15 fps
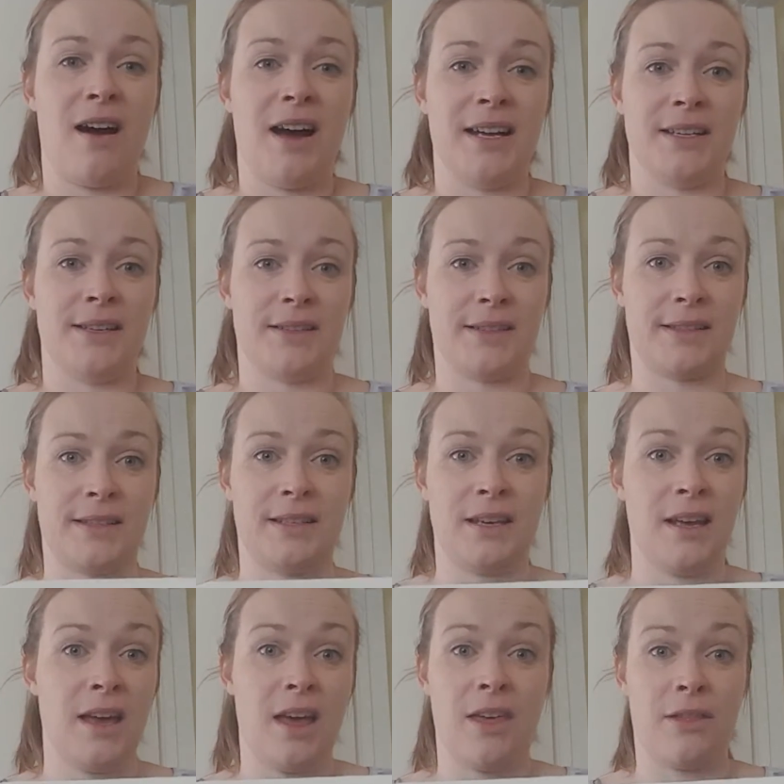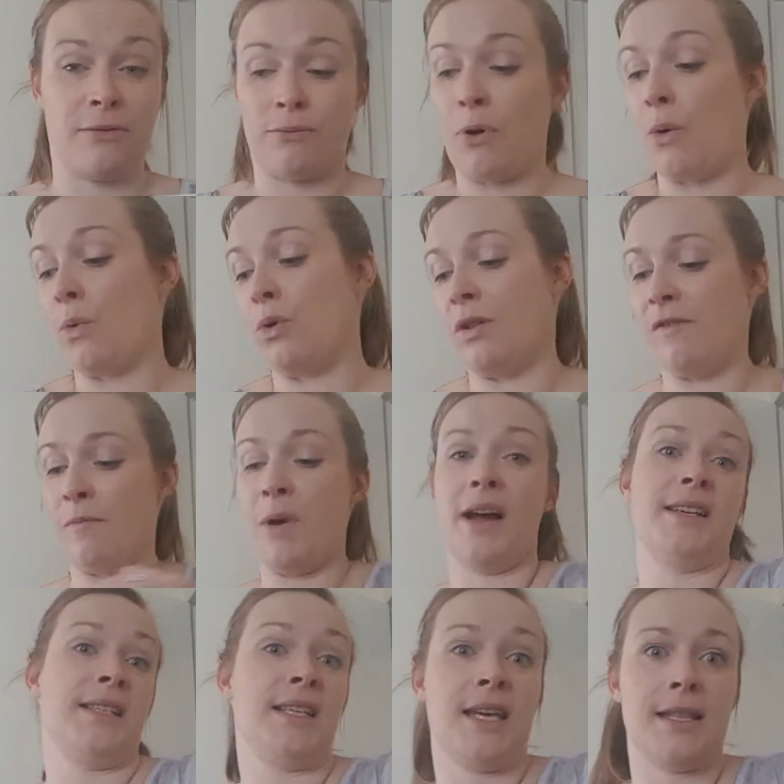I just throw all of
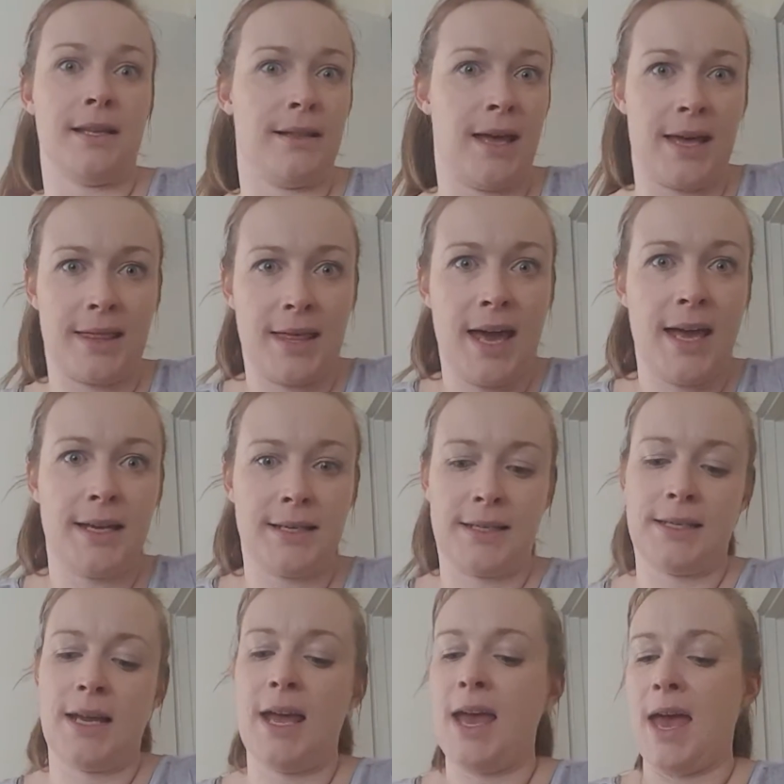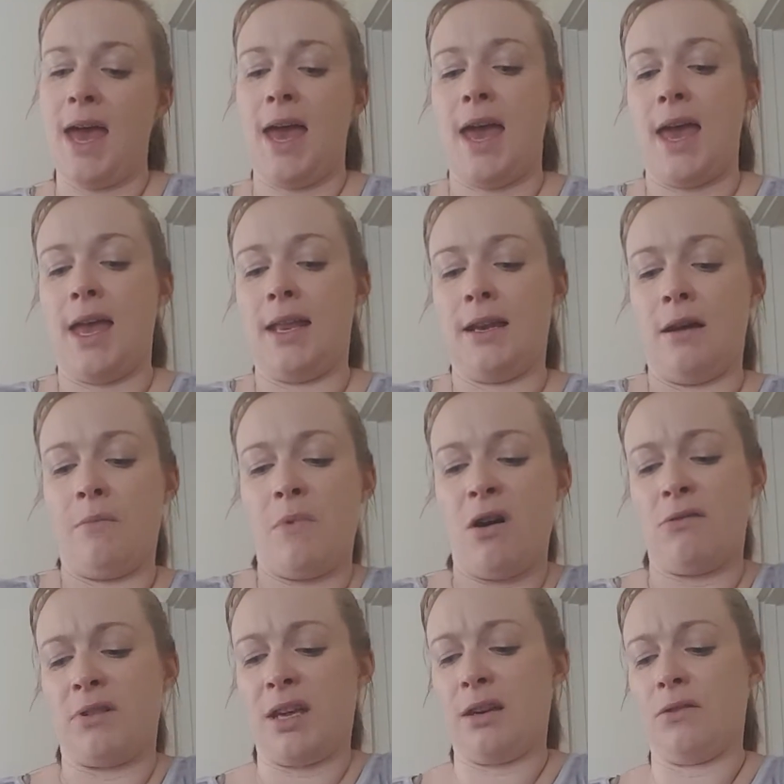mine together like that, and
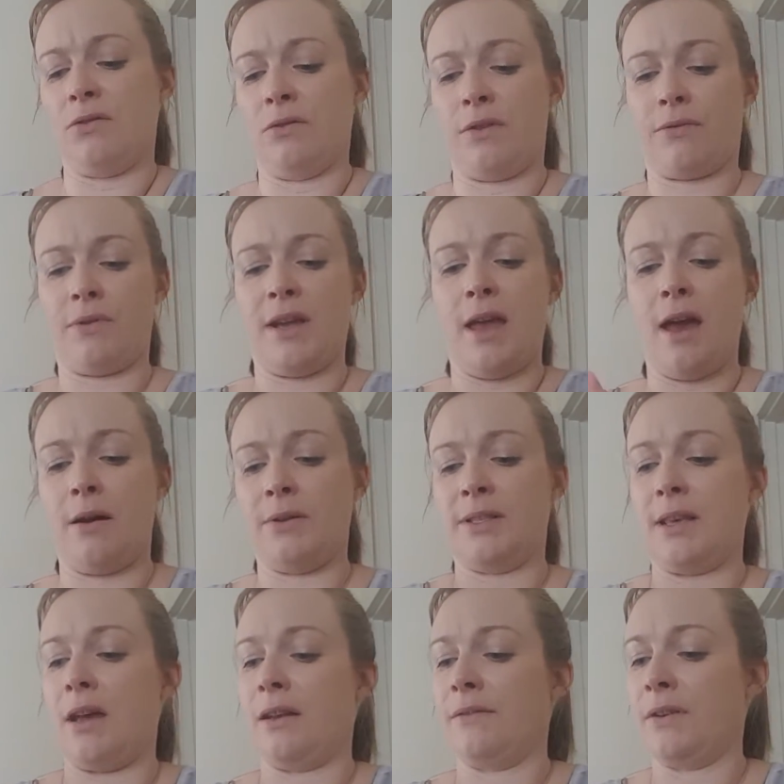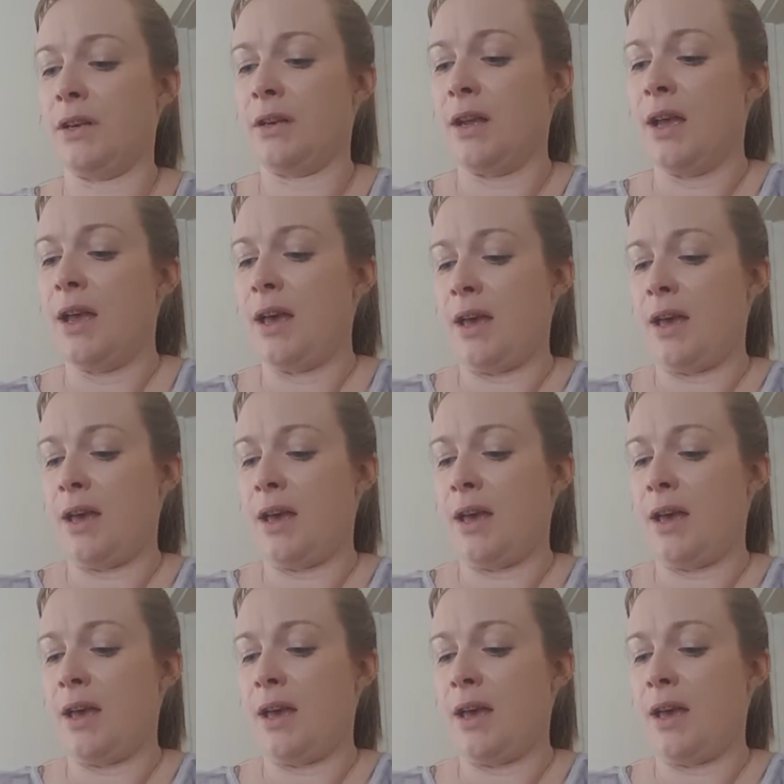I'll get a good 3 hours out of it.